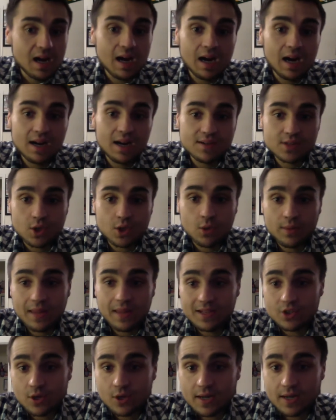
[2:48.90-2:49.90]
So
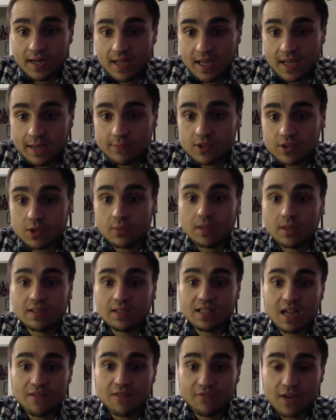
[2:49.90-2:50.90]
they traded him. So now
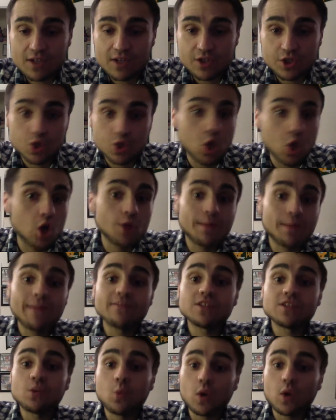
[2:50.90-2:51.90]
Todd Frazier's gone. They're
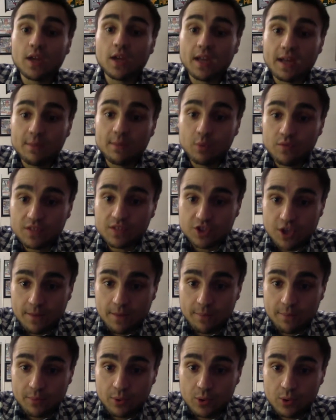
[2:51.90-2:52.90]
obviously working on moving Jay
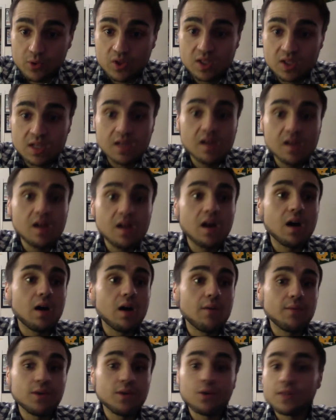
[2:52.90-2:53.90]
Bruce.
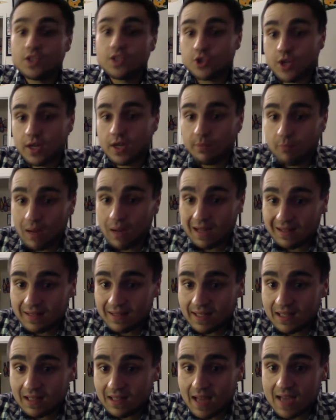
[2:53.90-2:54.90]
They traded Mike
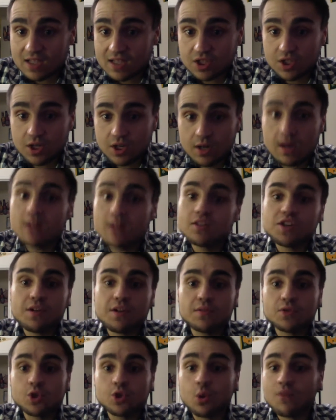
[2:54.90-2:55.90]
Leake last year.
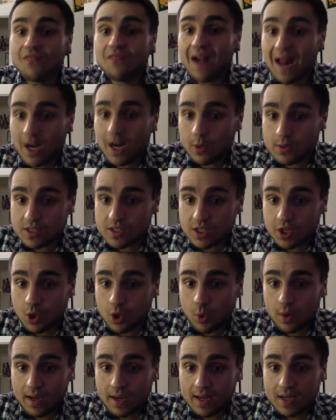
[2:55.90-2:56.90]
Joey Votto isn't
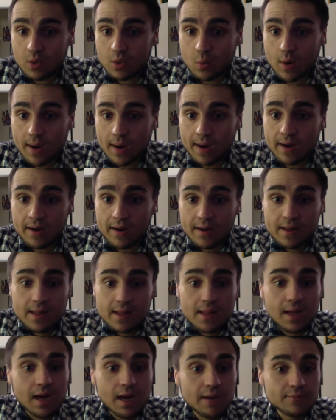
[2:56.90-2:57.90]
going anywhere.
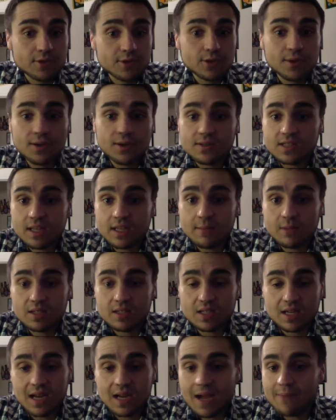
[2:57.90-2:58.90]
So they're a team
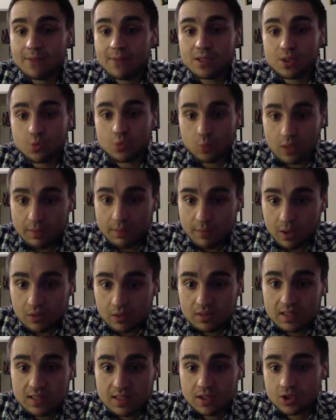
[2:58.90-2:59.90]
that's an obvious
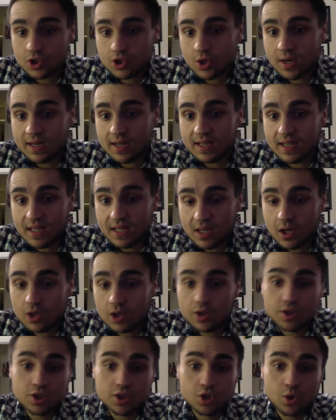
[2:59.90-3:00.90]
rebuild, and they're trying to get
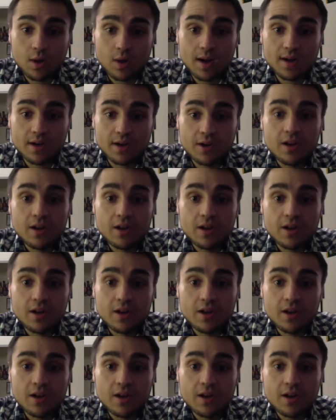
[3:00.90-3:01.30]
younger and to try to